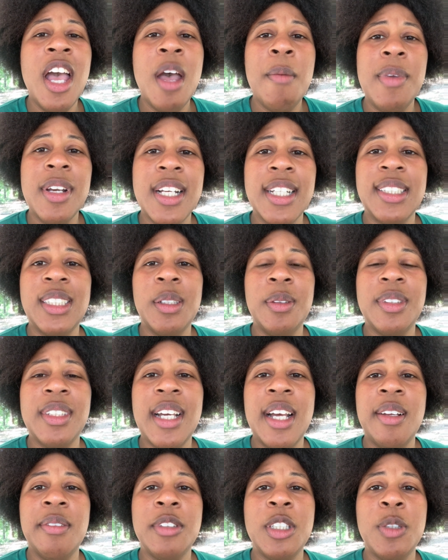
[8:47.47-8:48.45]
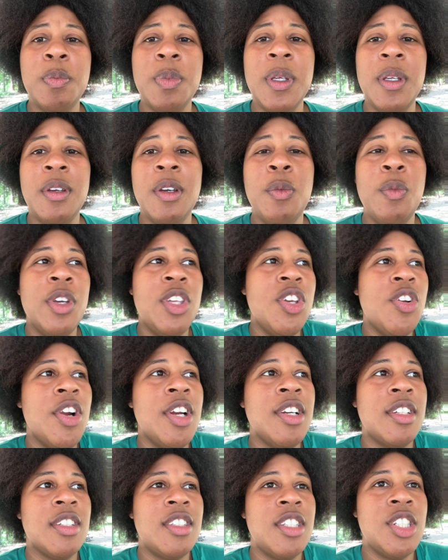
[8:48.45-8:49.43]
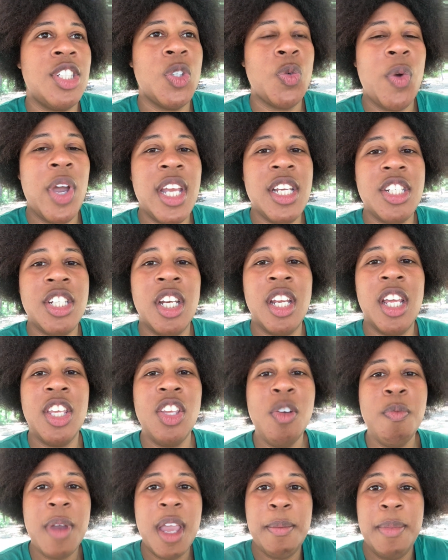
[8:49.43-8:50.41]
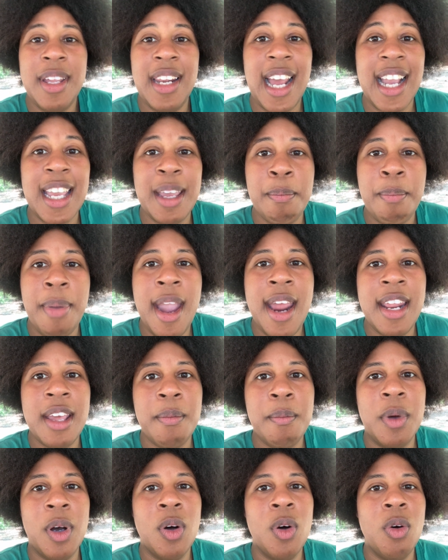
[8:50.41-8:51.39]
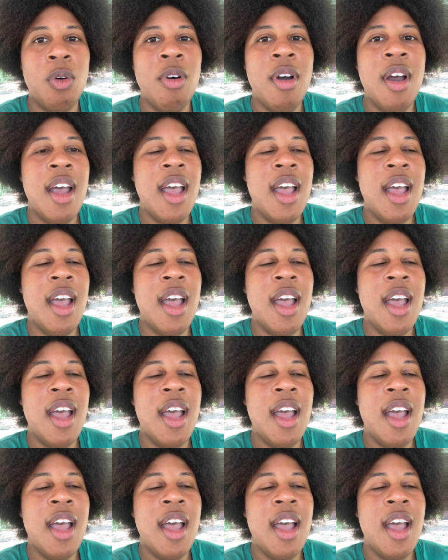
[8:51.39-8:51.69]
Because sometimes when you're in a situation and you may be like in panic mode,